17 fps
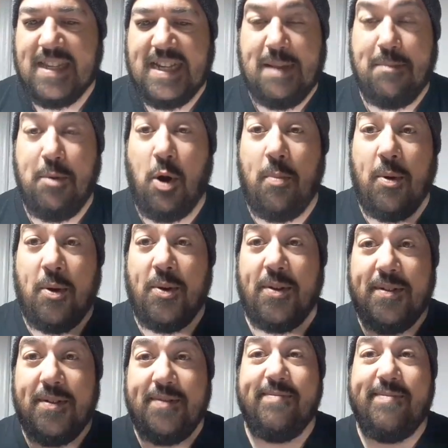immobile,
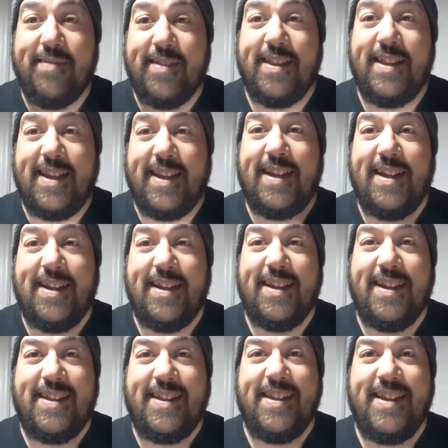
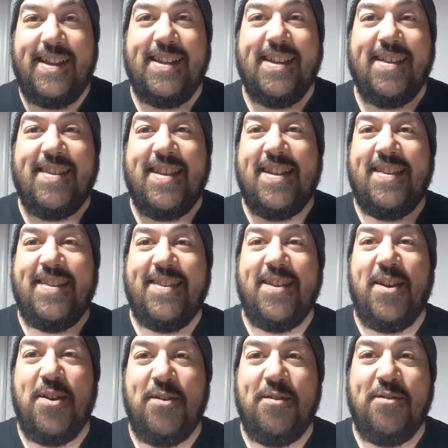in the sense
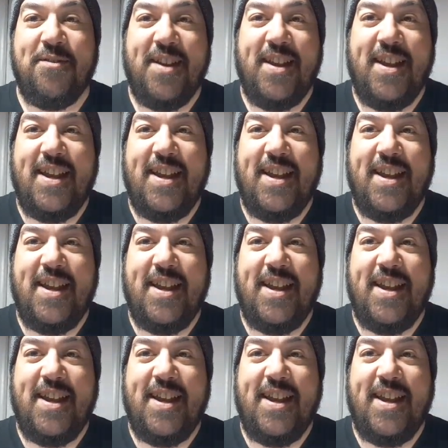of